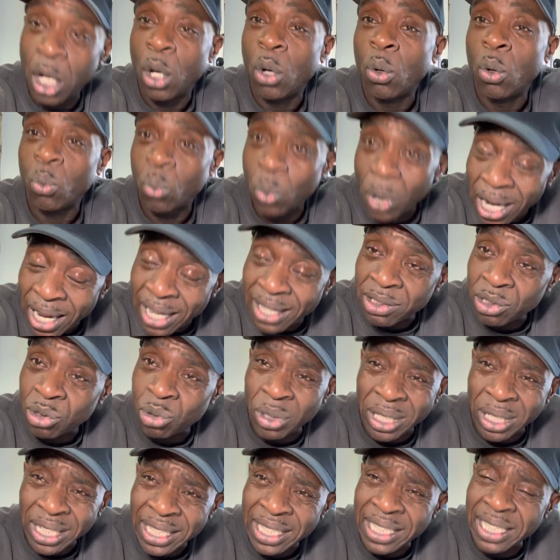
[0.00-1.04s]
while
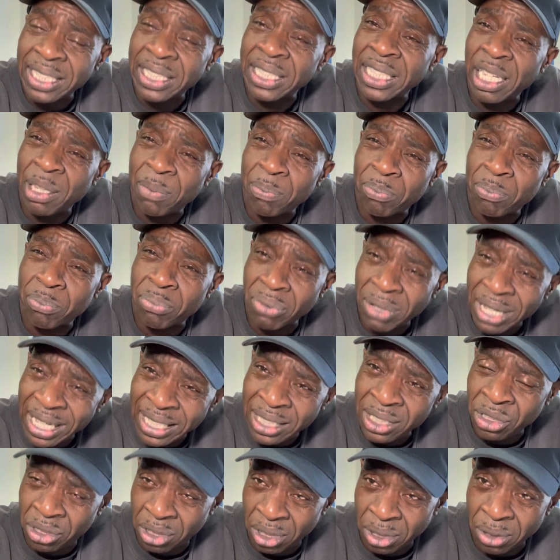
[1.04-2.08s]
drinking their
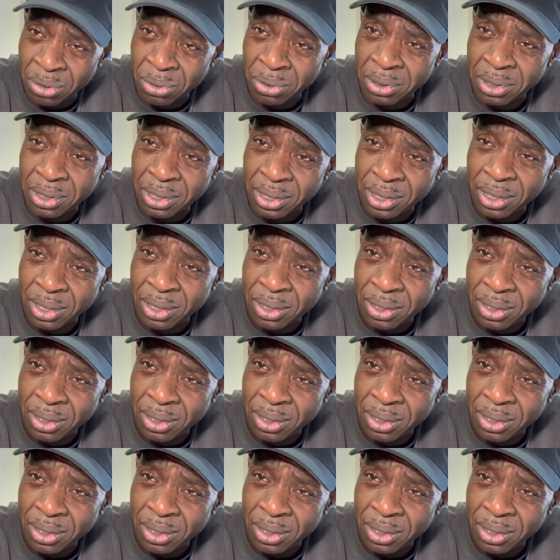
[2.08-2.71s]
brain juice.